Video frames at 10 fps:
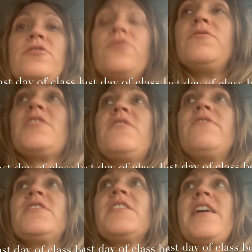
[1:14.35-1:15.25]
So instead of
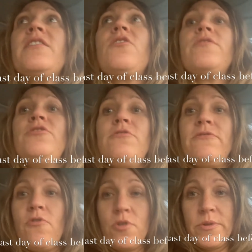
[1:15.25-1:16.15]
us going 2 to
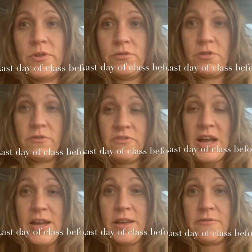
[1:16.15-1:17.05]
4, we're going 2 to
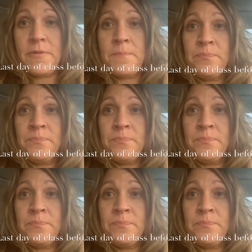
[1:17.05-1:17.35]
5.